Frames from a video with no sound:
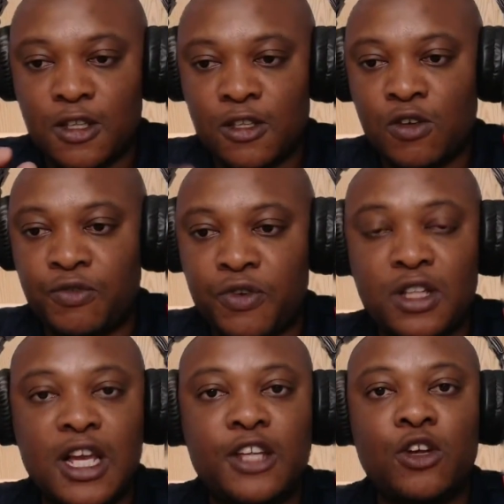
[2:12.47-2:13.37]
Your friend
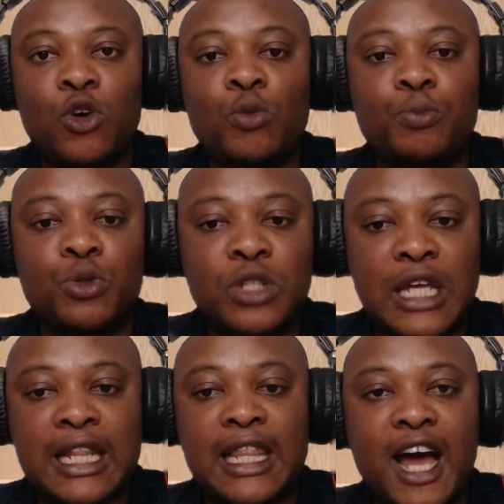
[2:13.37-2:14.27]
cannot open a
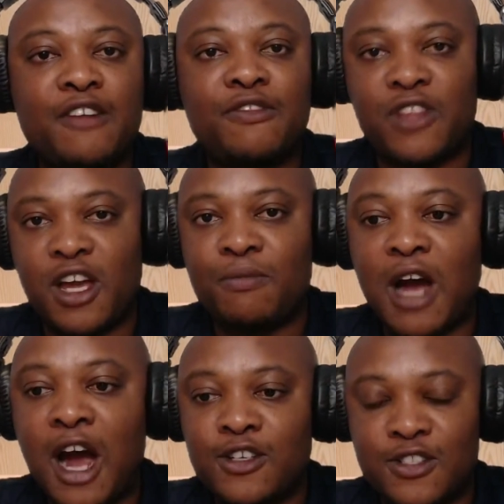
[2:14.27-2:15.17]
lifetime
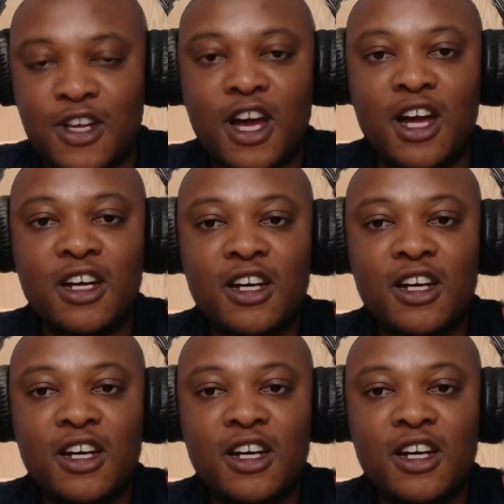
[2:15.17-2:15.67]
ISA,